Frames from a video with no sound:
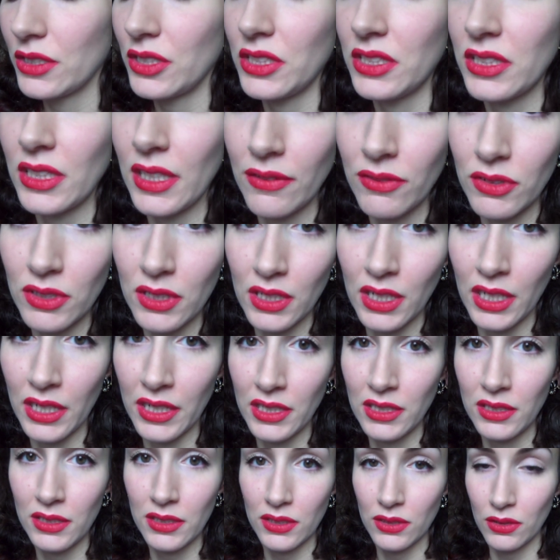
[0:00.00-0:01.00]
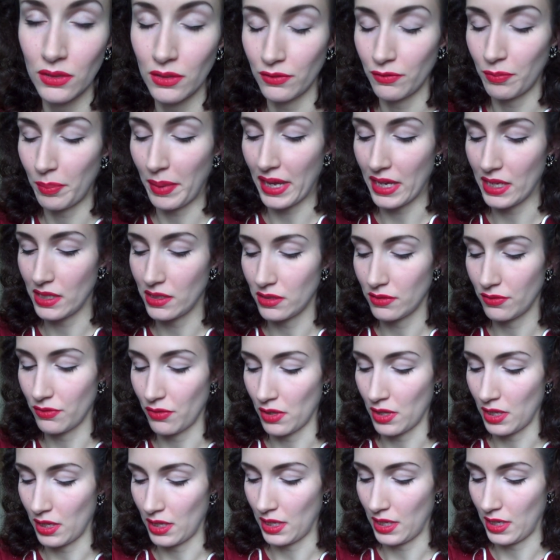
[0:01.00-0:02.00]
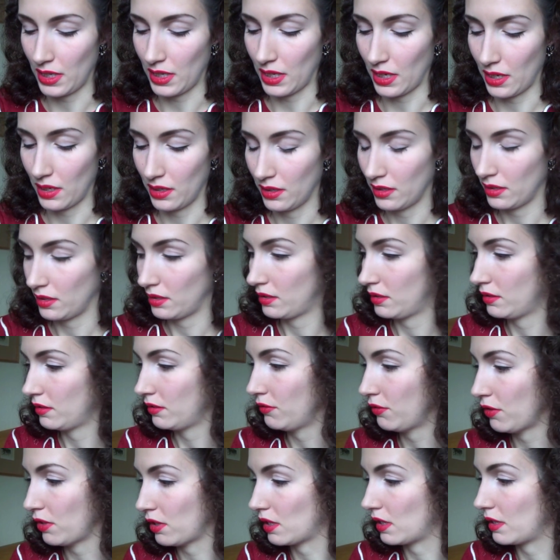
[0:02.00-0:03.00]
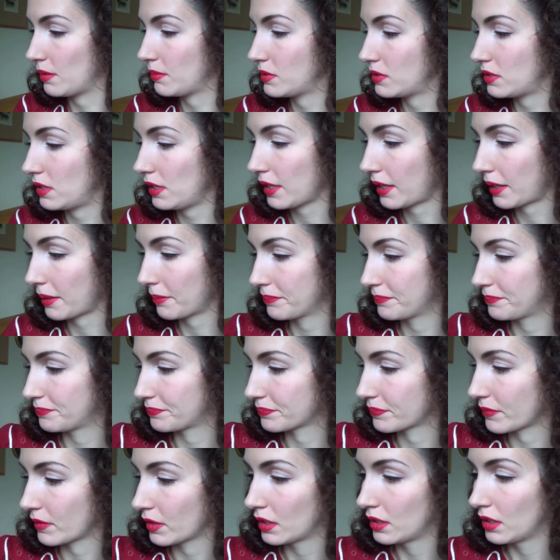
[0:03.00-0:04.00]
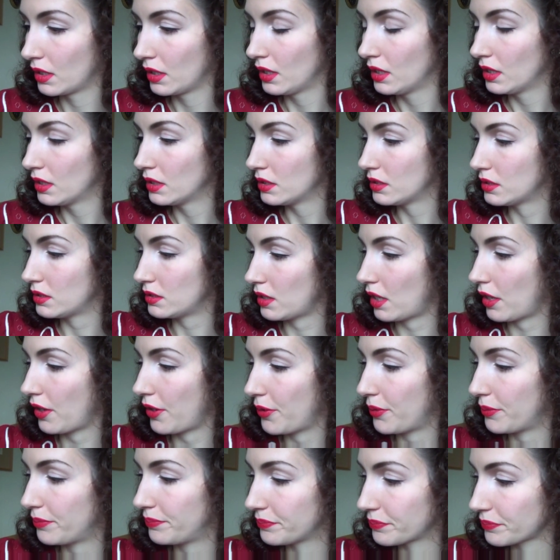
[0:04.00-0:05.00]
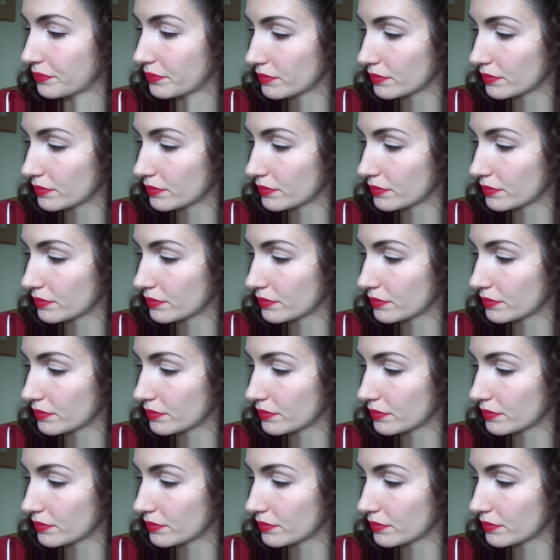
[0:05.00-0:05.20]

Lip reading: Just gives a nice sort of base for the lipstick. So